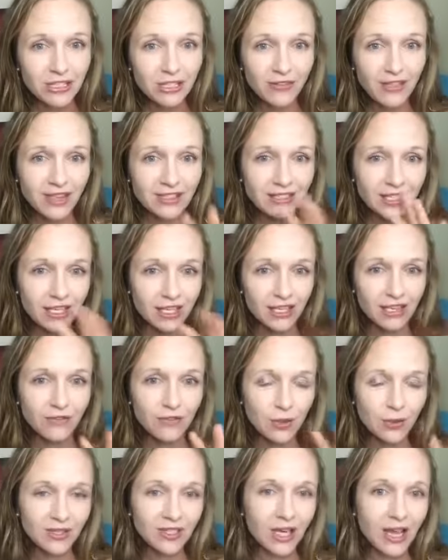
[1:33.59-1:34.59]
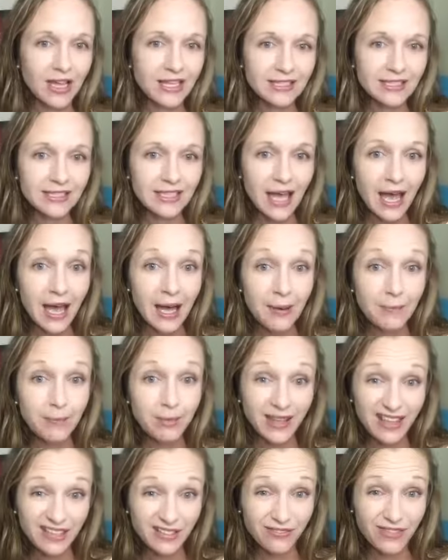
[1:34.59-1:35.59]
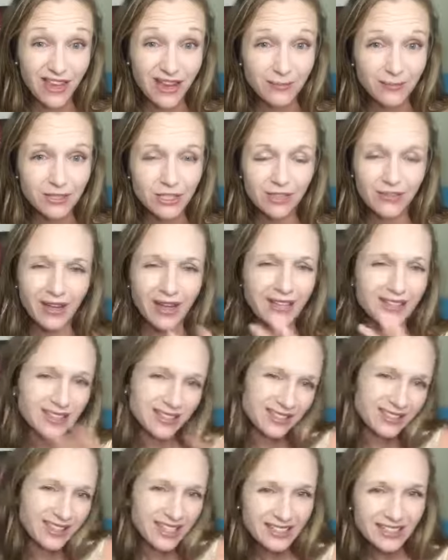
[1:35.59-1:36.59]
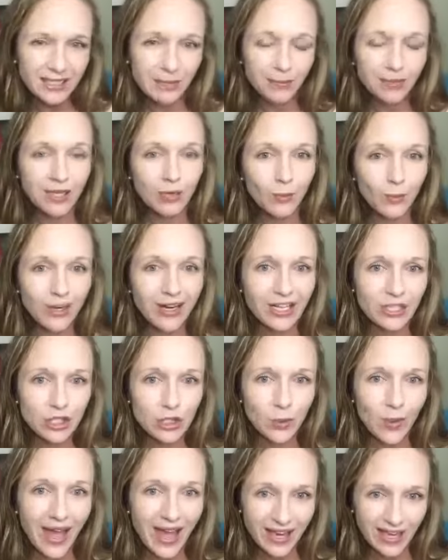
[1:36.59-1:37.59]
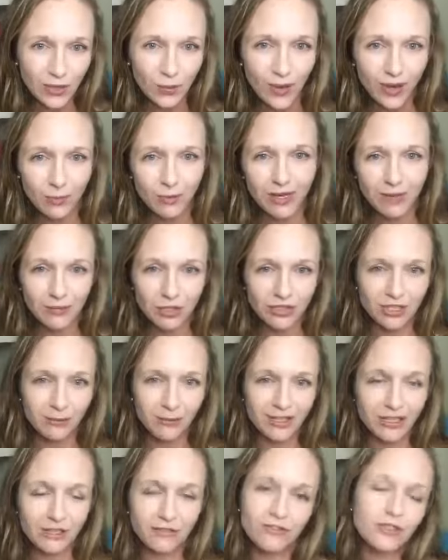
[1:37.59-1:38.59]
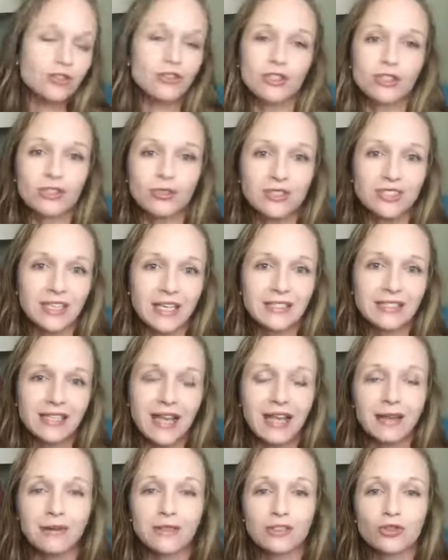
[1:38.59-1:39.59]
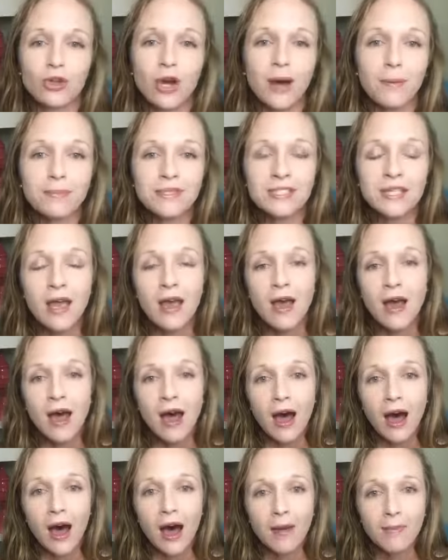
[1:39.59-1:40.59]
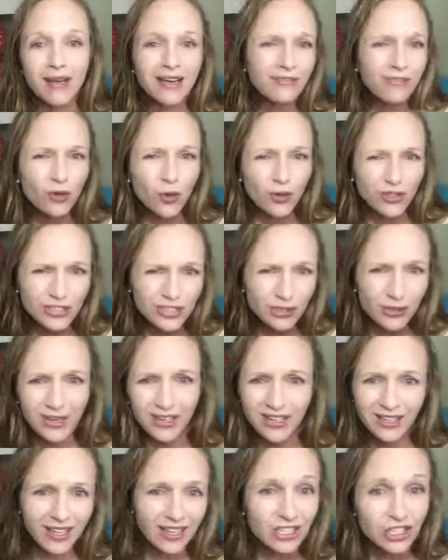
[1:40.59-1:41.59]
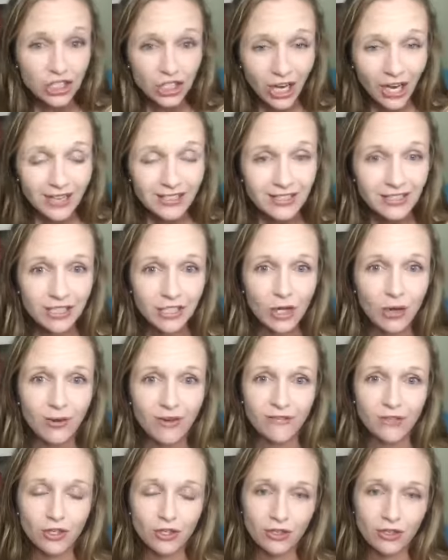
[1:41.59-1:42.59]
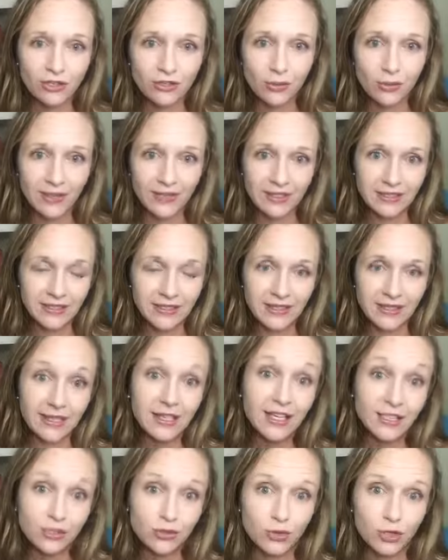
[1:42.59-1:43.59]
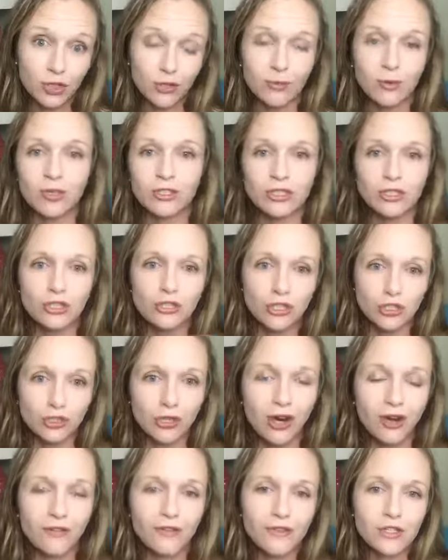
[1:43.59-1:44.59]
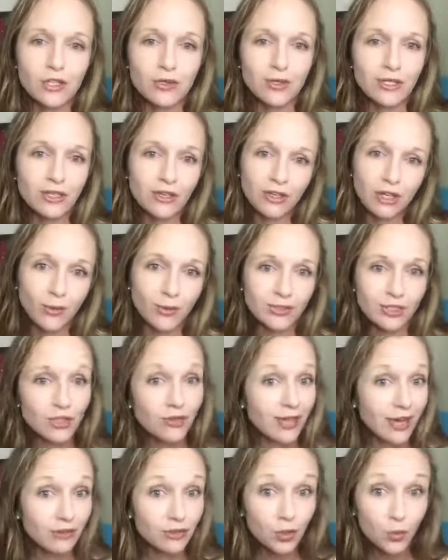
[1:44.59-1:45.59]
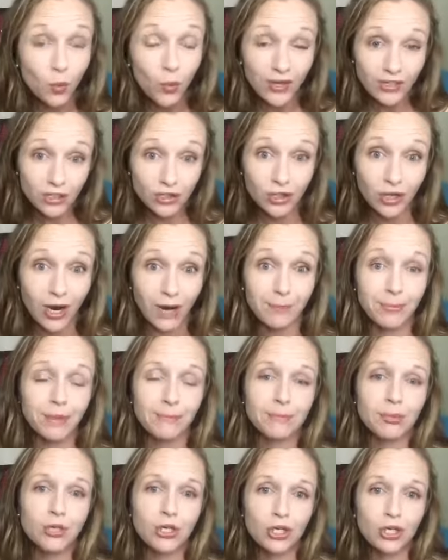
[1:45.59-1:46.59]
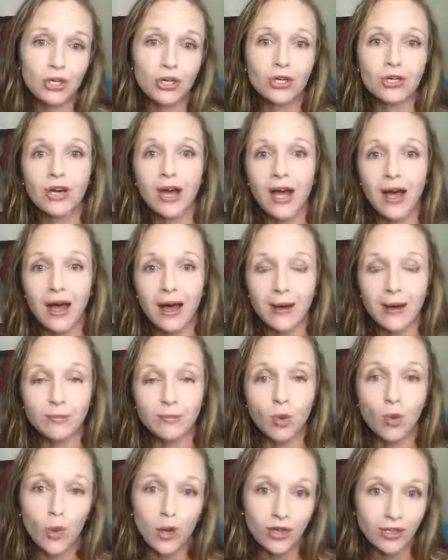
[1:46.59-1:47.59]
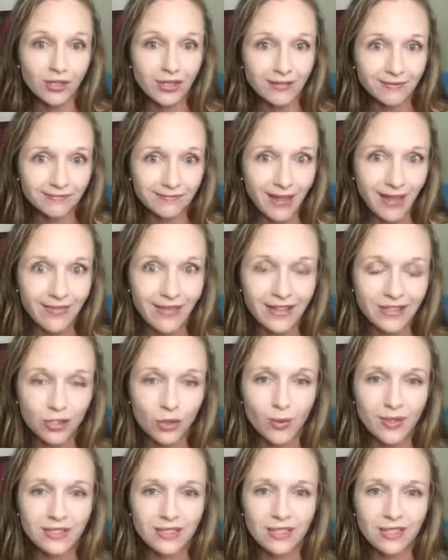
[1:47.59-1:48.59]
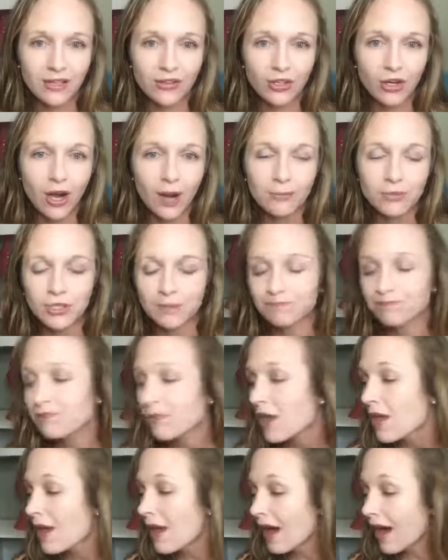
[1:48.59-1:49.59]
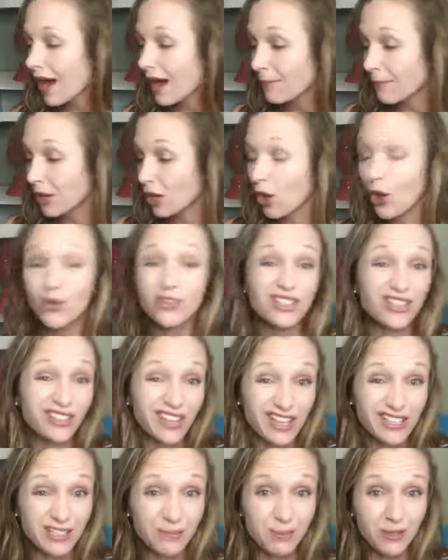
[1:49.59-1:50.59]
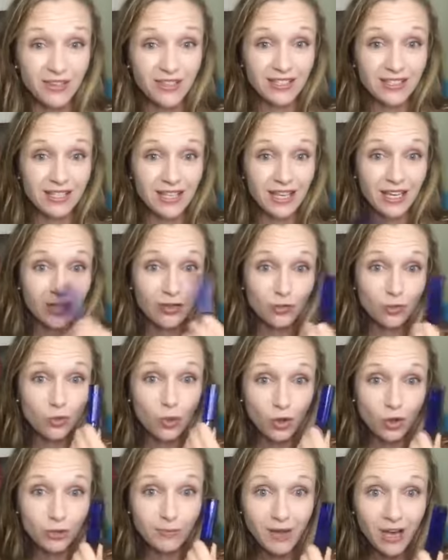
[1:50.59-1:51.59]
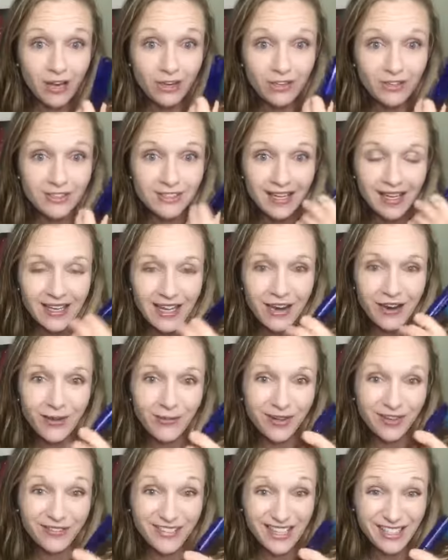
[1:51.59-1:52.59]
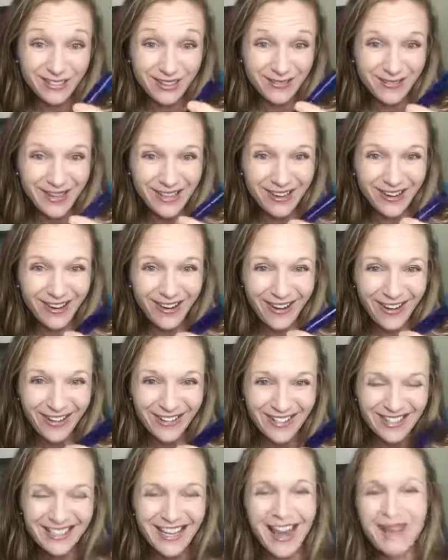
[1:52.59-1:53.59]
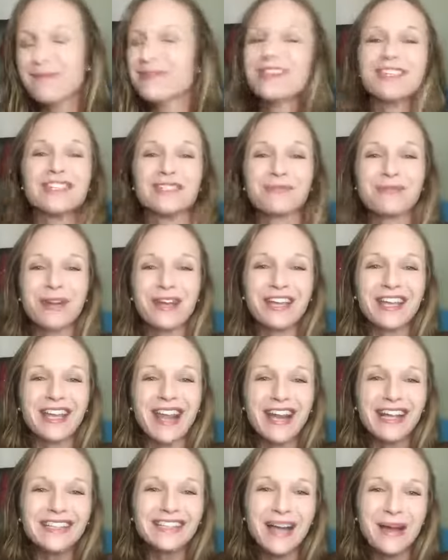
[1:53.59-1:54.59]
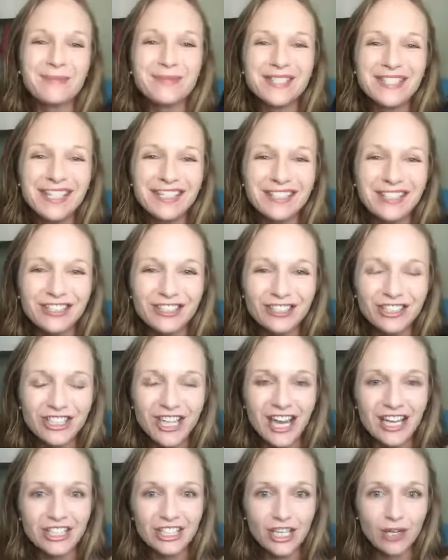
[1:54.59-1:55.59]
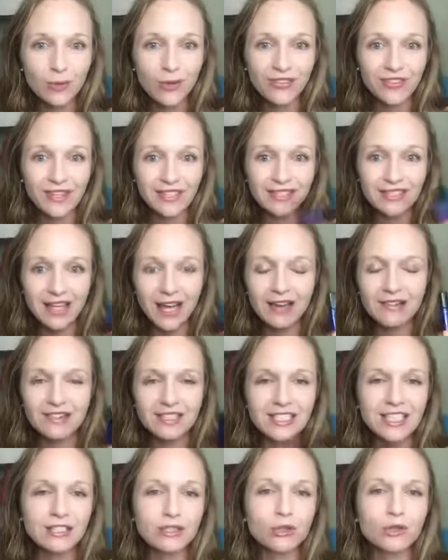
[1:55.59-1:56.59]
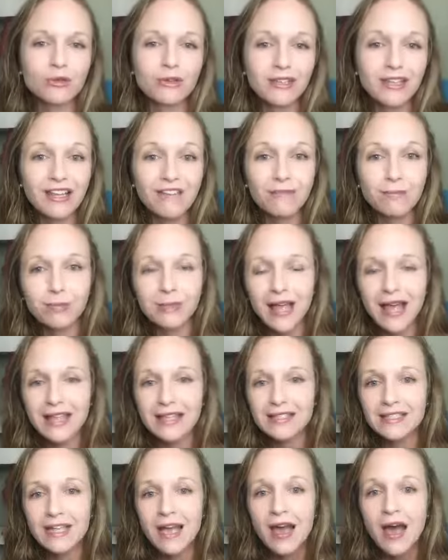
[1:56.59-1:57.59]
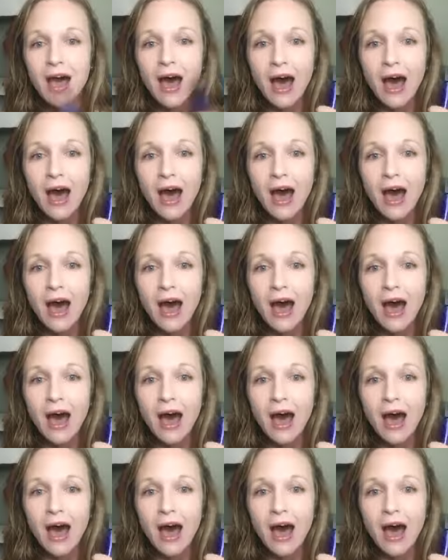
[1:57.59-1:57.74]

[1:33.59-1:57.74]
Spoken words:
So that's going to give you a nice blend of them. So that's typically what I do anyway when I'm using my diffuser, use 6 to 8 drops. And of course you can adjust, you know, if you're doing this in a kid's room or it's too strong for you, you can always go down to 1 drop per oil, and that's always another option. I also like to put this in roller bottles. I carry one of these with me all the time in the spring and anytime seasons are changing with this kind of seasonal relief blend.